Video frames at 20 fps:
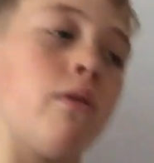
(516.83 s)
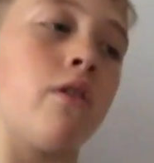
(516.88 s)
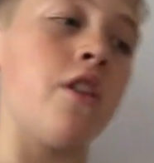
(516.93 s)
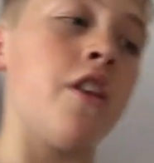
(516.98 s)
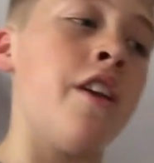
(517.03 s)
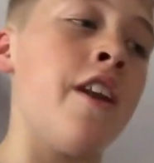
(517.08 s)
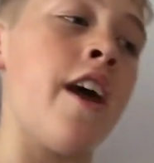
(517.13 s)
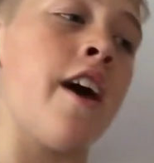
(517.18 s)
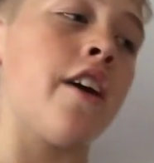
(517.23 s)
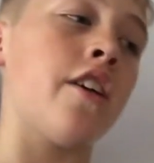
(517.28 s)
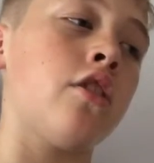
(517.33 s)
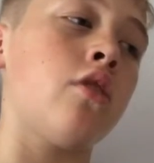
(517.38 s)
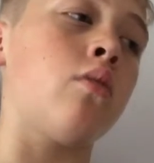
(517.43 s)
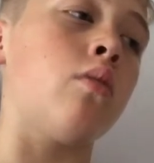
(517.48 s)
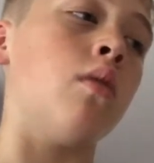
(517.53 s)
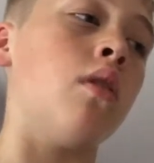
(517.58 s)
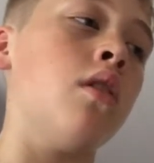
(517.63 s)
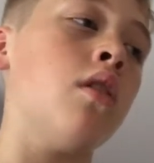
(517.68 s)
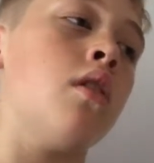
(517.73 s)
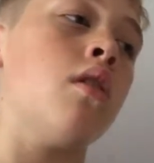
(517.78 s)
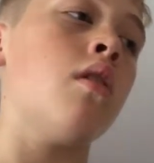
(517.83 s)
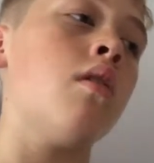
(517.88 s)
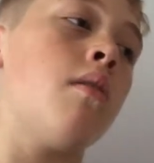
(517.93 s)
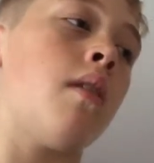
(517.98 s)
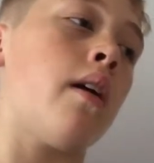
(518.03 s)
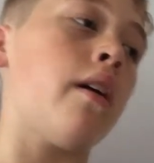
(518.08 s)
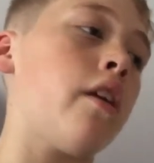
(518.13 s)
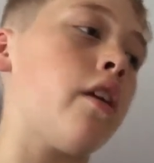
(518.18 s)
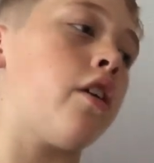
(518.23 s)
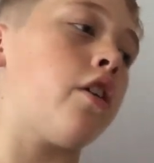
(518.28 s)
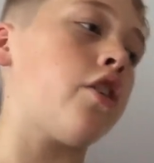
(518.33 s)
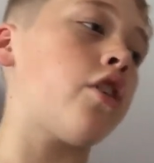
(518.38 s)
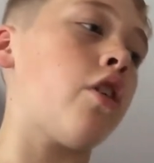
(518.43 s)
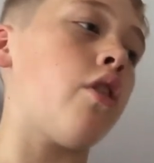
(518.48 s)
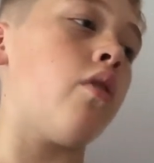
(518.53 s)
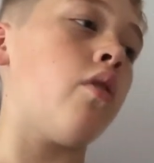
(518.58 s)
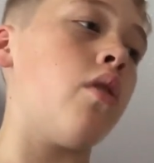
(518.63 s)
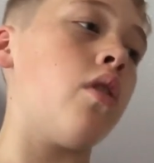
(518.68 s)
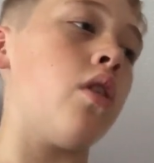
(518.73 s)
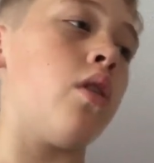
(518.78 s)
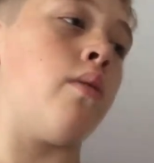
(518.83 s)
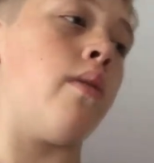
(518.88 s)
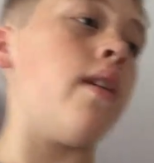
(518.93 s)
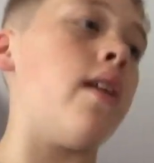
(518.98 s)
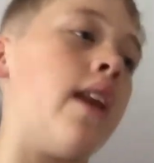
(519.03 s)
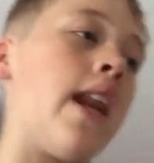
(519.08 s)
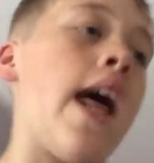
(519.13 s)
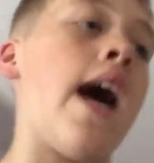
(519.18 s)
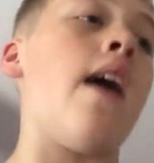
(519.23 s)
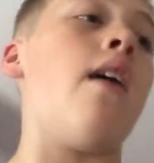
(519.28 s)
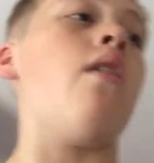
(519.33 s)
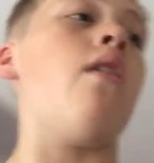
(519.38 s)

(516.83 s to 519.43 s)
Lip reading: the next one. I'm gonna show you it now.